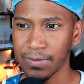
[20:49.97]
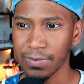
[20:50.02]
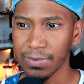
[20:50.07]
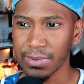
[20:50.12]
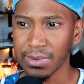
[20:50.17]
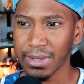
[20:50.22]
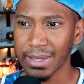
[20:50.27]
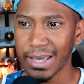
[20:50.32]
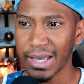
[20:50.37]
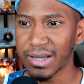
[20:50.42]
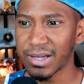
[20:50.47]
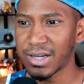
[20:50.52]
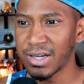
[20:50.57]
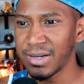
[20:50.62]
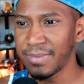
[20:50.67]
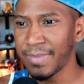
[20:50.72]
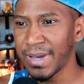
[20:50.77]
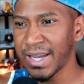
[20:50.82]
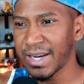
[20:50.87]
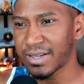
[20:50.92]
I couldn't
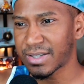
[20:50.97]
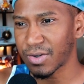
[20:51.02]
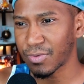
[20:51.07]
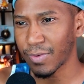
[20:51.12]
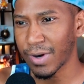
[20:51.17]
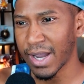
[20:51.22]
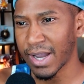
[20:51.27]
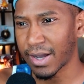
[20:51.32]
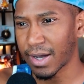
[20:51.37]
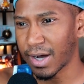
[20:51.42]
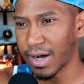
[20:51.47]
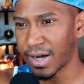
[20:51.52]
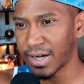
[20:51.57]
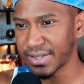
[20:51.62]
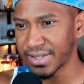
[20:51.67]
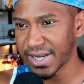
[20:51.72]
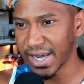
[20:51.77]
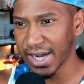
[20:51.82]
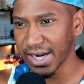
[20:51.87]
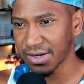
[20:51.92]
make direct
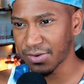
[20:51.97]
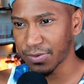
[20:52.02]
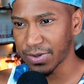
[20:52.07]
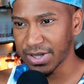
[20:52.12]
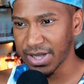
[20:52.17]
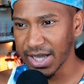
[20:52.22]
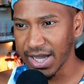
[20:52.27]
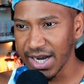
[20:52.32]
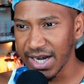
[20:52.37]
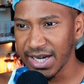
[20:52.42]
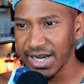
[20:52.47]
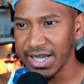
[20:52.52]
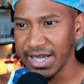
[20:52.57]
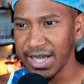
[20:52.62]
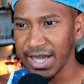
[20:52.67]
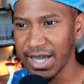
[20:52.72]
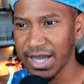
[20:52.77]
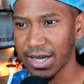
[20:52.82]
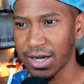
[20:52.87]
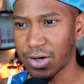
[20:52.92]
contact with any
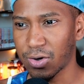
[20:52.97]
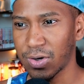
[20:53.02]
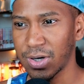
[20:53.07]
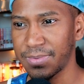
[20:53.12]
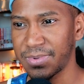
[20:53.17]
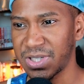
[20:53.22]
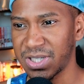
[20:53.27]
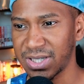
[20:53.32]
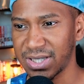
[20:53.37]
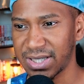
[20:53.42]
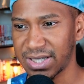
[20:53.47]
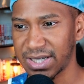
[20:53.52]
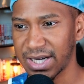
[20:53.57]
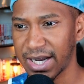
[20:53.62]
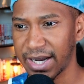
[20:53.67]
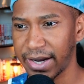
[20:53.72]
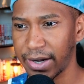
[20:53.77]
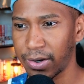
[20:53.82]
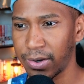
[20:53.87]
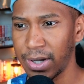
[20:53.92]
encryption
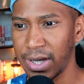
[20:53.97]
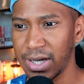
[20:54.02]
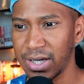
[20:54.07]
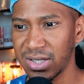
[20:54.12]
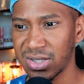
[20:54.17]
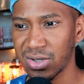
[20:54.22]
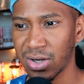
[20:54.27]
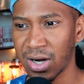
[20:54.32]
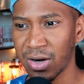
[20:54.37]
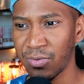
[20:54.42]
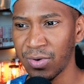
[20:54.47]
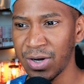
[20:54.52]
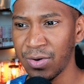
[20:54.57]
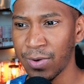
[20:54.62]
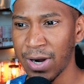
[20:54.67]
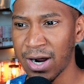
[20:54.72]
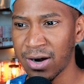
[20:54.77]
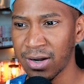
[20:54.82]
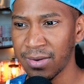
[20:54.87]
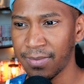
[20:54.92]
snail, so I
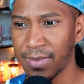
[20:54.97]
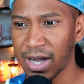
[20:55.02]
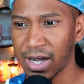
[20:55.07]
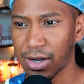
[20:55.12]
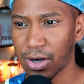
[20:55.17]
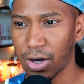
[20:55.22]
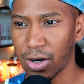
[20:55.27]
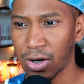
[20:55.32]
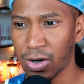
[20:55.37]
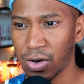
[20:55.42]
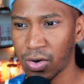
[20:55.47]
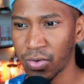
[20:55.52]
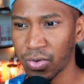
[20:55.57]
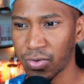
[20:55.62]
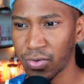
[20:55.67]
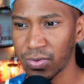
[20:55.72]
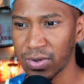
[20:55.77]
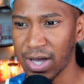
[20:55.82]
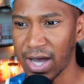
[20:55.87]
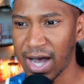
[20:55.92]
rerouted my call through
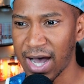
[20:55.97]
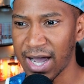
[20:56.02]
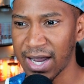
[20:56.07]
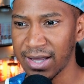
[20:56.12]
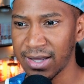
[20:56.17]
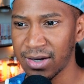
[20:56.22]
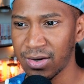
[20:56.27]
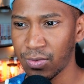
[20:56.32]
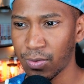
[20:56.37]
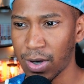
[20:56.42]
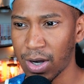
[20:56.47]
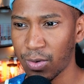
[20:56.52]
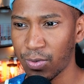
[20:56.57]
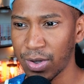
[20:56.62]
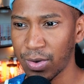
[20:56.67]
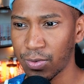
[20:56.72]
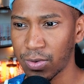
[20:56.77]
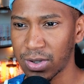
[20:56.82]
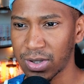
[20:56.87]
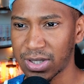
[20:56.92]
the island while we
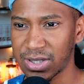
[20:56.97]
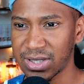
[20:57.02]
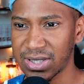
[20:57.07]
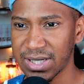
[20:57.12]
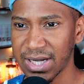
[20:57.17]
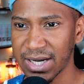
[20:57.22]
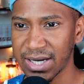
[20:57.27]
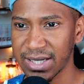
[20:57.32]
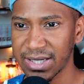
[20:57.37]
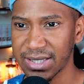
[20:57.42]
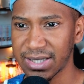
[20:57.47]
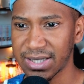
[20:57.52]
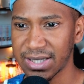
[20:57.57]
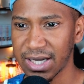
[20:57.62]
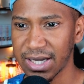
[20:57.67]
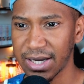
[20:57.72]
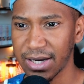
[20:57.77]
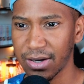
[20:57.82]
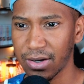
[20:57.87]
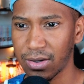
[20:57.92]
were setting
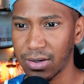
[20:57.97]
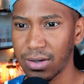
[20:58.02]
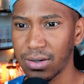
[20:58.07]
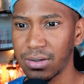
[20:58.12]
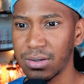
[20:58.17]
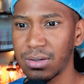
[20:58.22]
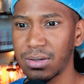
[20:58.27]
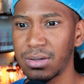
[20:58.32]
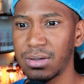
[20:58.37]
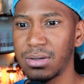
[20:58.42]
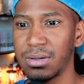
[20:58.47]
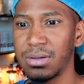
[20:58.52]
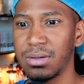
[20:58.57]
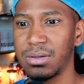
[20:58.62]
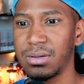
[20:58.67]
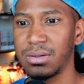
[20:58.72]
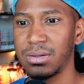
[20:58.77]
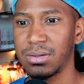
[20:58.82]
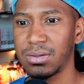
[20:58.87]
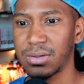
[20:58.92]
sail.
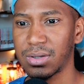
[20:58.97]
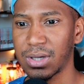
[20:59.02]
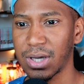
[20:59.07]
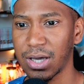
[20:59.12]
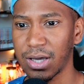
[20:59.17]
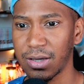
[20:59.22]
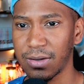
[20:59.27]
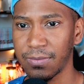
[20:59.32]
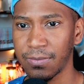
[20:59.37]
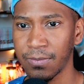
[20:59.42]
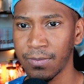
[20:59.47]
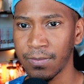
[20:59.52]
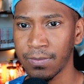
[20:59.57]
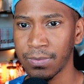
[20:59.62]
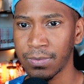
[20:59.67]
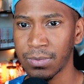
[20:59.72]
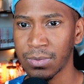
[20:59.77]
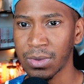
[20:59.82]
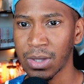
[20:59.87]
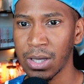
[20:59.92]
Okay.
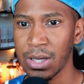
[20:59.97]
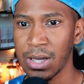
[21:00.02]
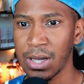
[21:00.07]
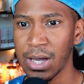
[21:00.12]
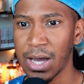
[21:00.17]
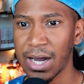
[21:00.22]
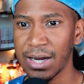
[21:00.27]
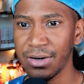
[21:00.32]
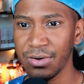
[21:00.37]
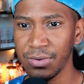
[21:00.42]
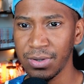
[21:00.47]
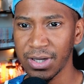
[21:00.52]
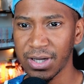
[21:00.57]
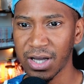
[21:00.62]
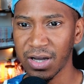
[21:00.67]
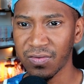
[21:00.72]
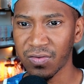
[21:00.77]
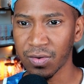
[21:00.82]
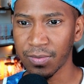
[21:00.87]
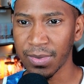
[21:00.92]
I knew the
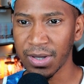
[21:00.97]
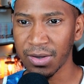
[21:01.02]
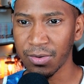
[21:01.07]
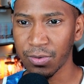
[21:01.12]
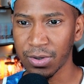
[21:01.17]
government would